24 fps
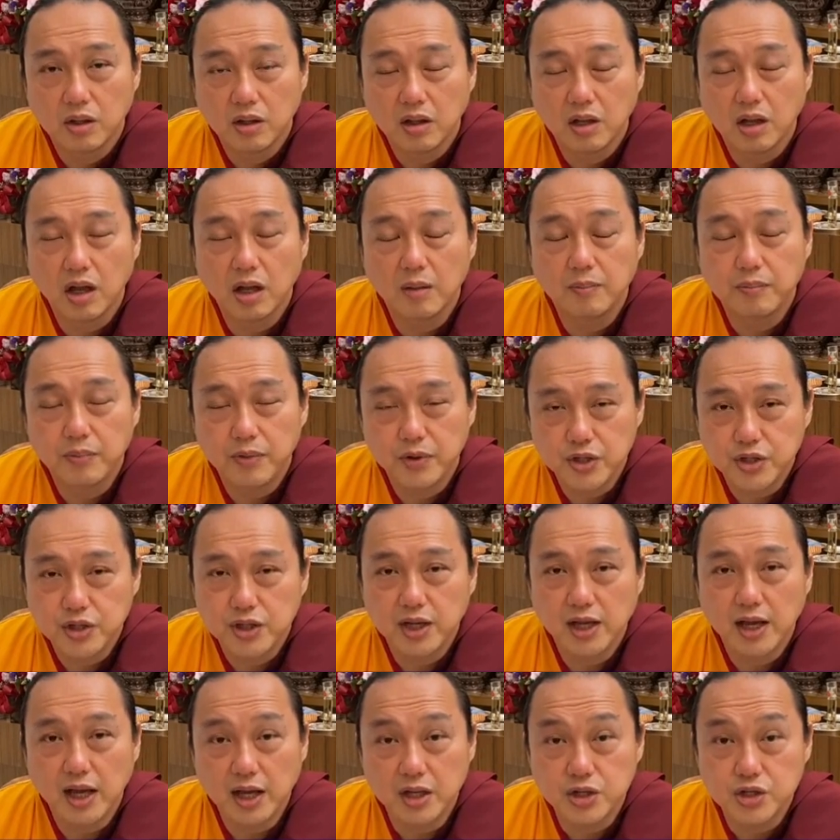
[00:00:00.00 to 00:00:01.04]

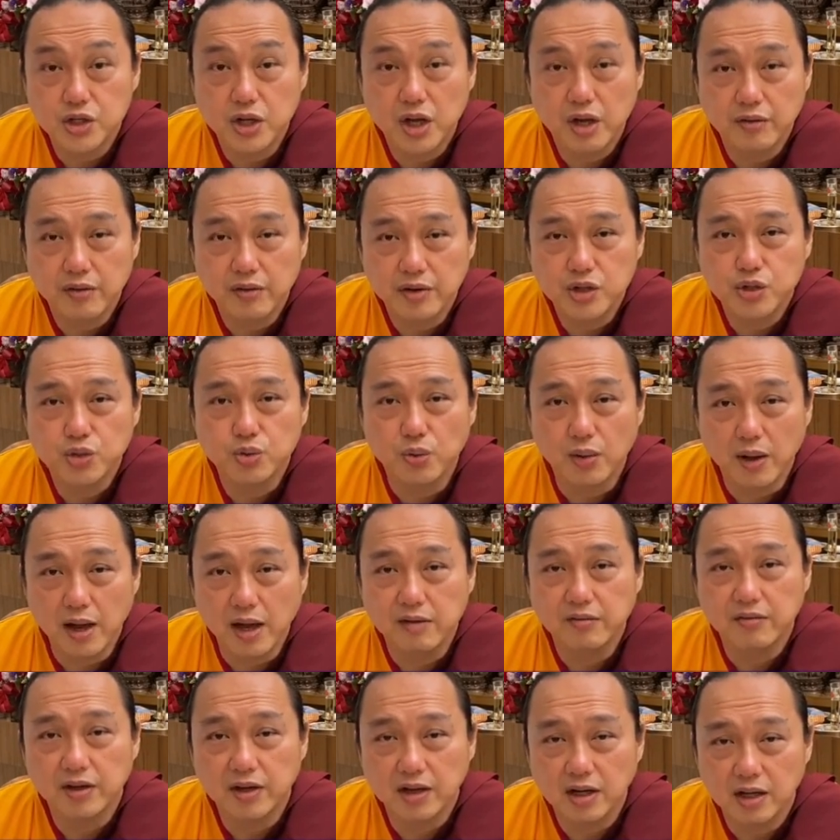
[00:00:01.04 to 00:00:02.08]
Appreciate and cherish
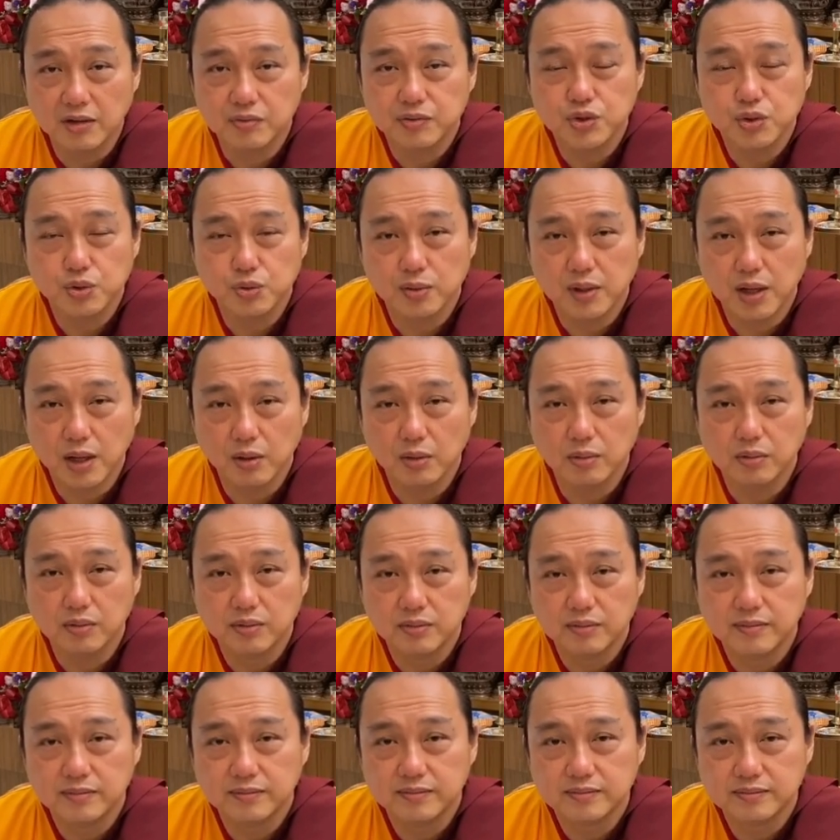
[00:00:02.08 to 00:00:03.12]
whoever loves you now.
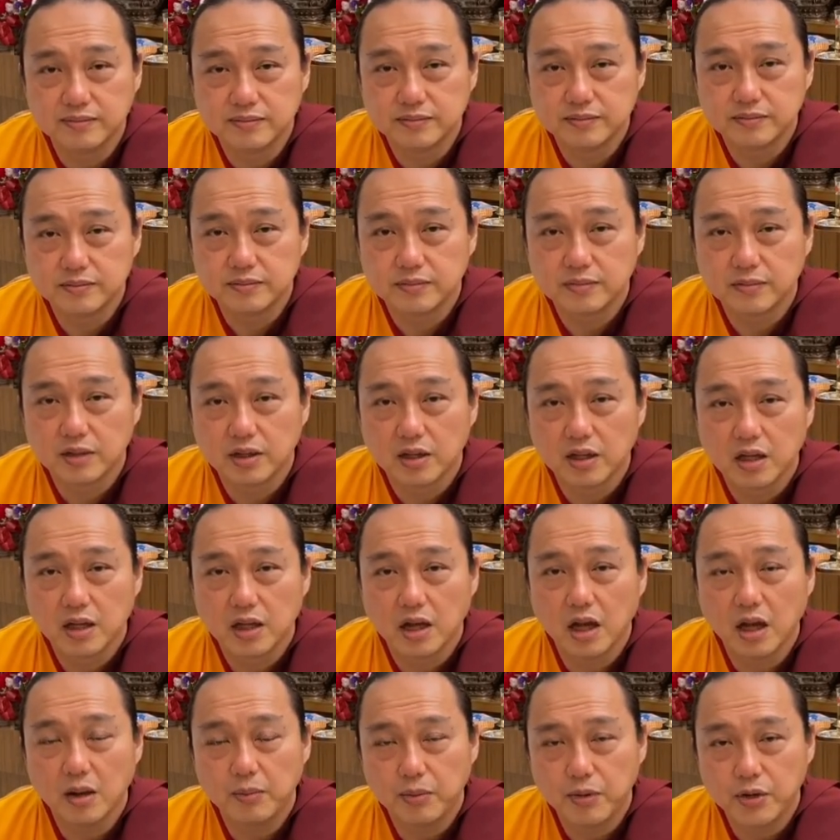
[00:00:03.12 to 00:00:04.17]

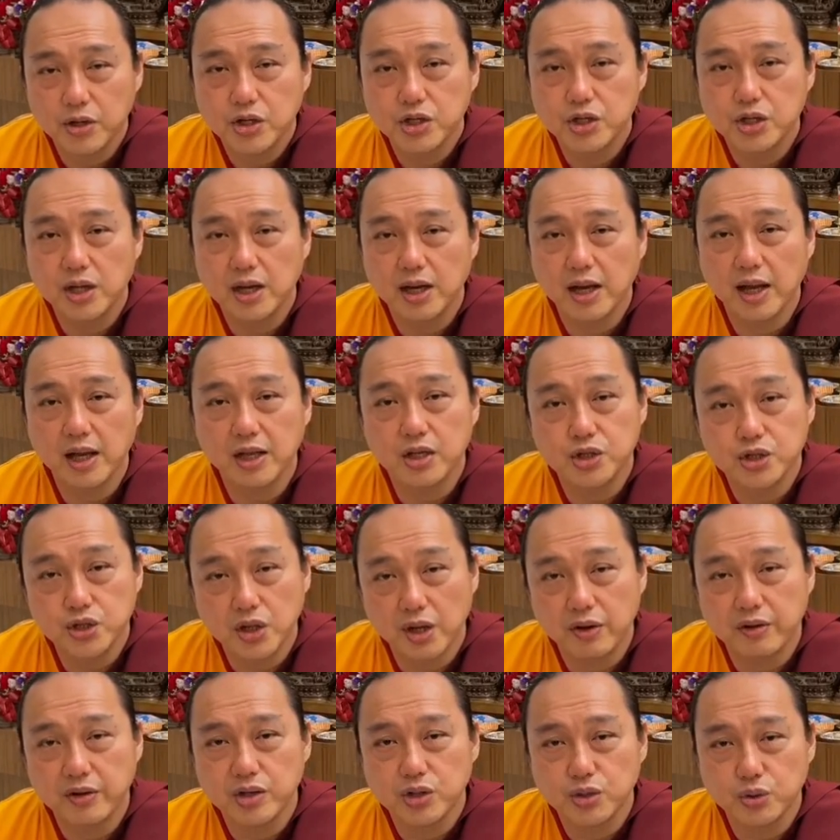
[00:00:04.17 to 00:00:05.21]
Appreciate and
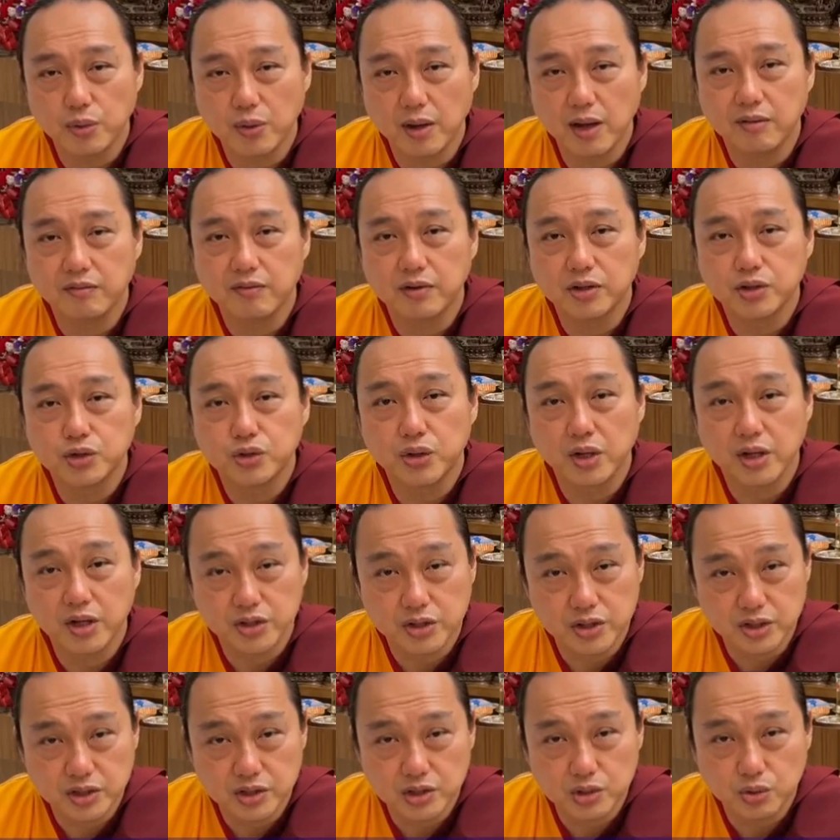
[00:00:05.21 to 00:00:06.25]
cherish whoever
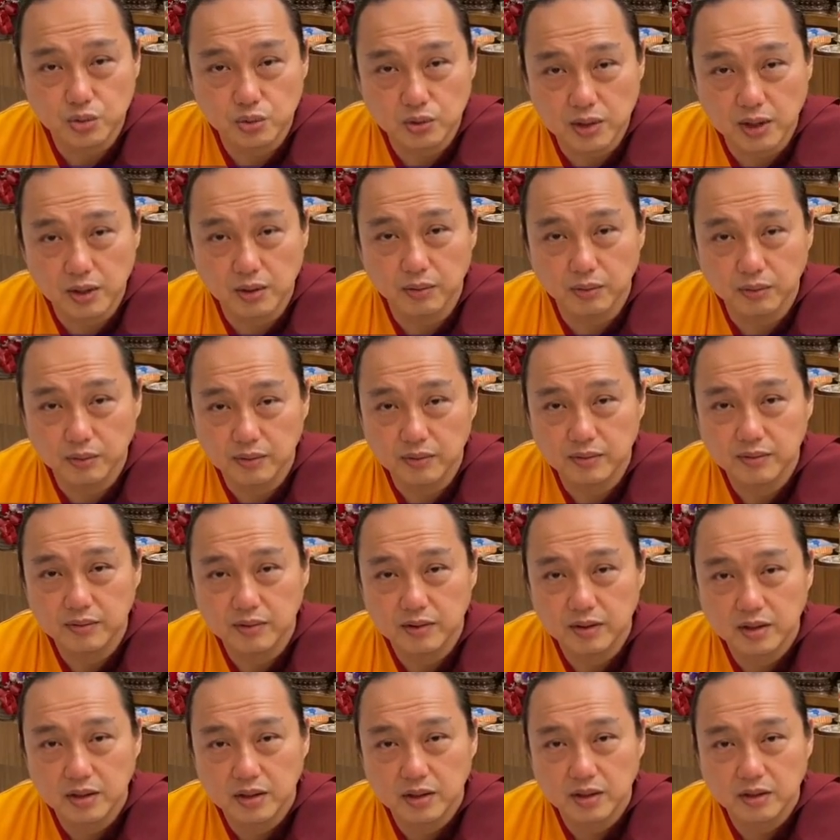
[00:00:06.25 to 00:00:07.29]
treasures you now,
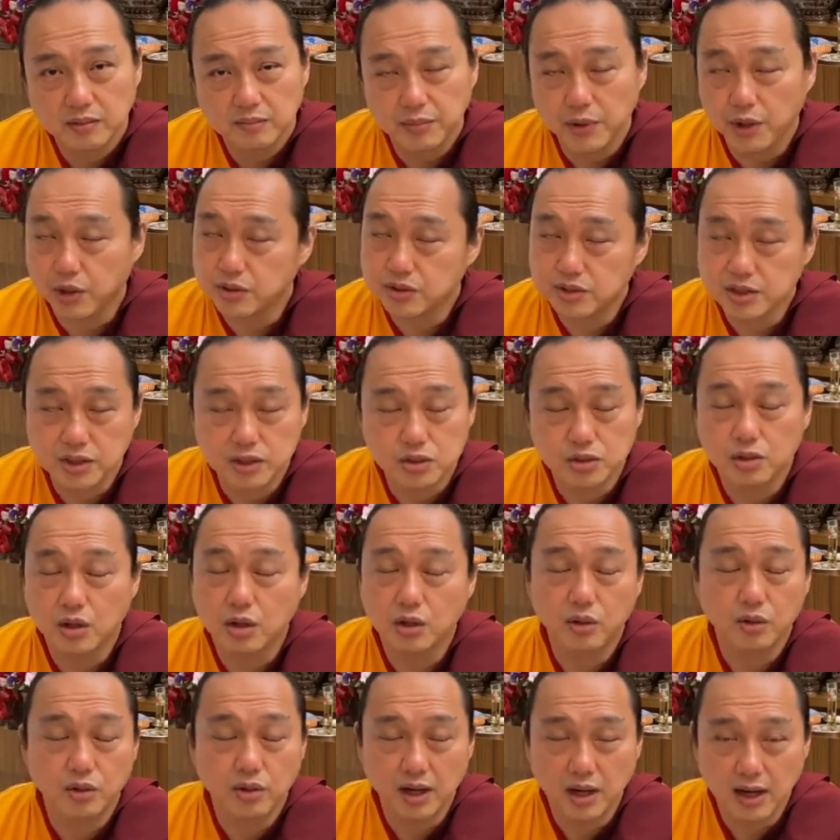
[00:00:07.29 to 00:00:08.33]
because it's not
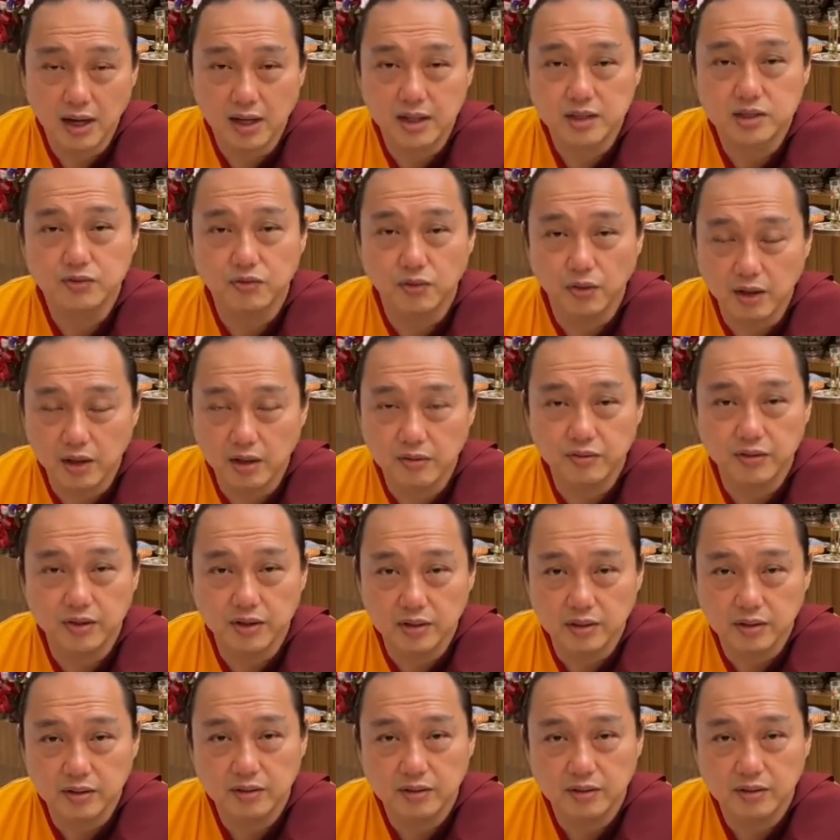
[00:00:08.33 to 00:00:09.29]
going to last forever.